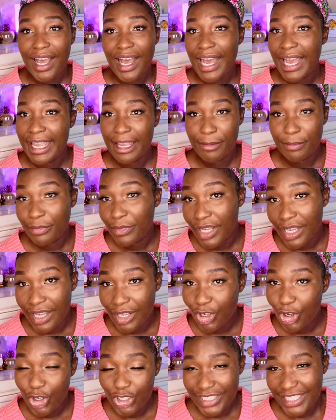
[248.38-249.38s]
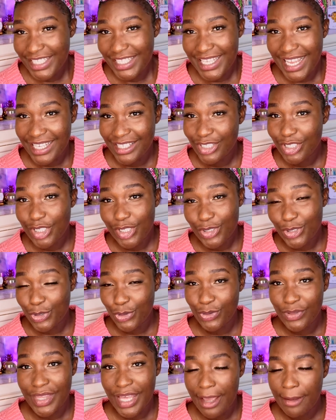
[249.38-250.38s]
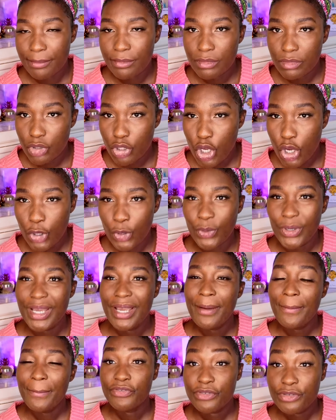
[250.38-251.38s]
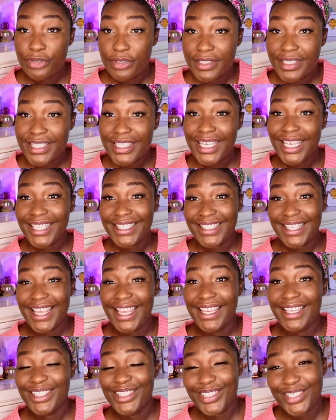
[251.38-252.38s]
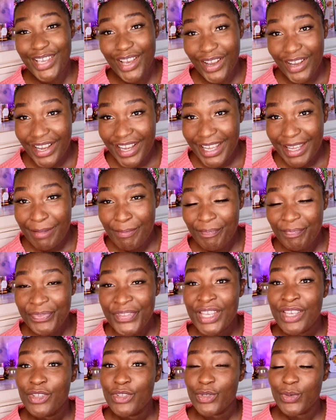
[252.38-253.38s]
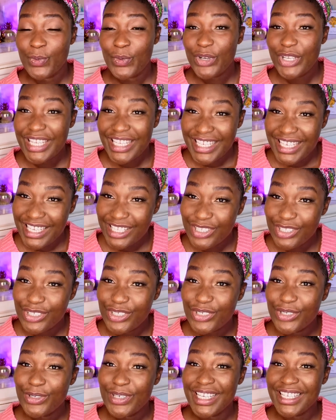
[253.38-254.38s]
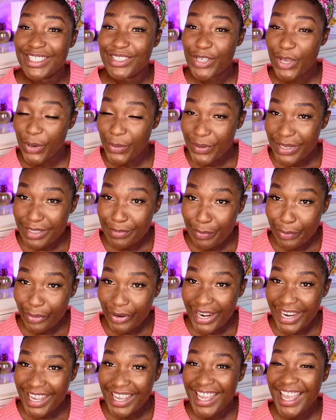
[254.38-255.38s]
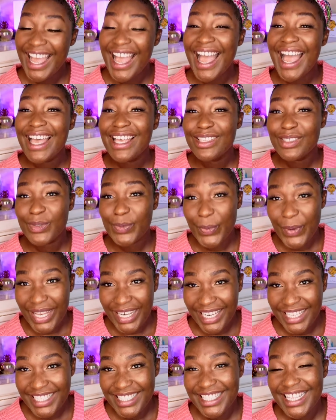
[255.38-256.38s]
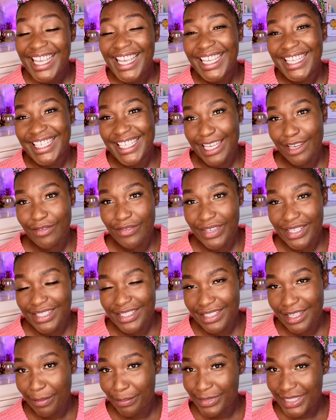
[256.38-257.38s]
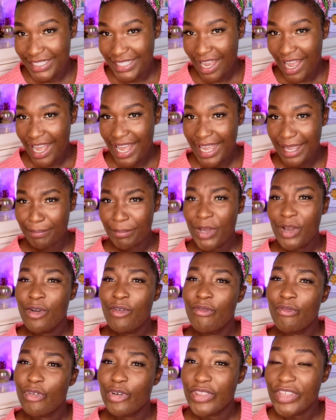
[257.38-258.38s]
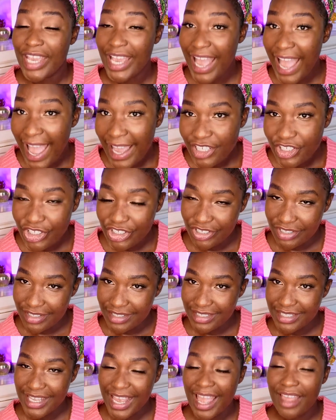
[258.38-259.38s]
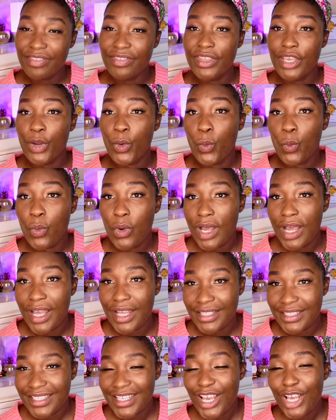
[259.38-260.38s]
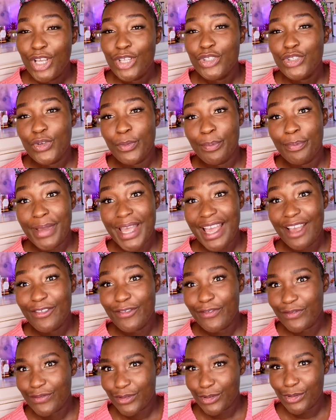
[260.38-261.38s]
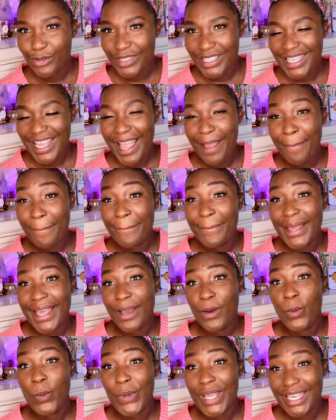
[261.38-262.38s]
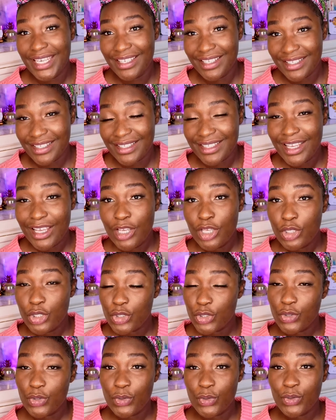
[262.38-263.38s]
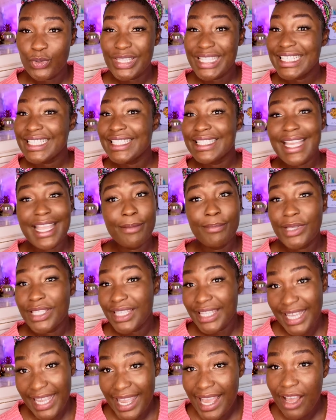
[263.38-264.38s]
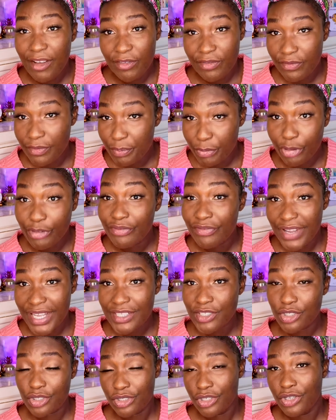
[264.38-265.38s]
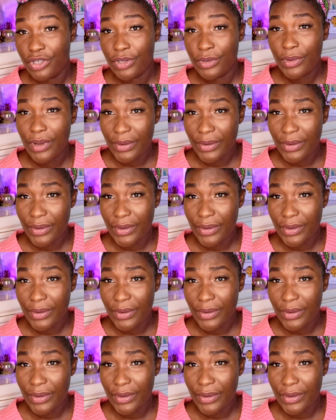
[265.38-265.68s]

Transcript: I am a God sent to them. No, fruits take time. So what you need to do is go in prayer as well as give it some time for their actions and their words to bear fruit and bear witness to the statement they have professed to you,